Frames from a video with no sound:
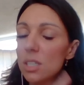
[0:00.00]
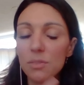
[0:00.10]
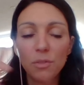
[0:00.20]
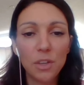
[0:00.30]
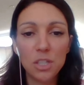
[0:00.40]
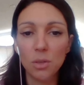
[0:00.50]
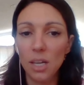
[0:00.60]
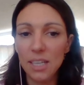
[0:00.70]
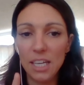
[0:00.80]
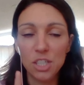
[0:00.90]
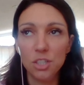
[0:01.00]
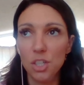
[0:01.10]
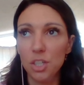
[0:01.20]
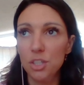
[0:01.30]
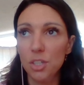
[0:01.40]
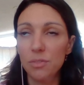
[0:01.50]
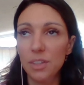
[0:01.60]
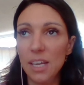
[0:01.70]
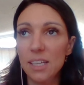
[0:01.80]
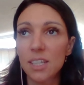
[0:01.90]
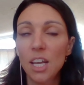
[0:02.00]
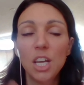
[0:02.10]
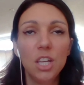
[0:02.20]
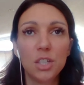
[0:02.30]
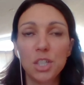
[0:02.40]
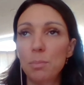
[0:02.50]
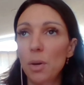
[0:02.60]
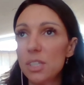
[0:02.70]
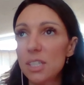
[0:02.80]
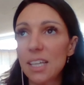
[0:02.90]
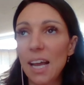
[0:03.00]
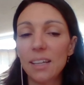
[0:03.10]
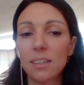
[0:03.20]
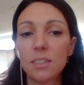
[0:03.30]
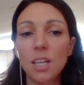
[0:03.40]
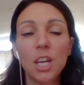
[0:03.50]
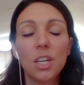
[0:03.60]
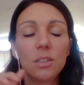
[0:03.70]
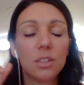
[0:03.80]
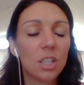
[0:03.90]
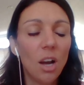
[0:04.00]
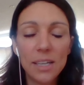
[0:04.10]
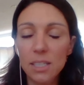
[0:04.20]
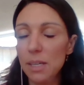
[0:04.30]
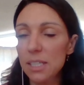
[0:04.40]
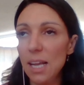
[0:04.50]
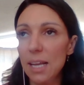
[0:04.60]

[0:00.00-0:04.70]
lots of different visualizations you can do for this you can do body scans guided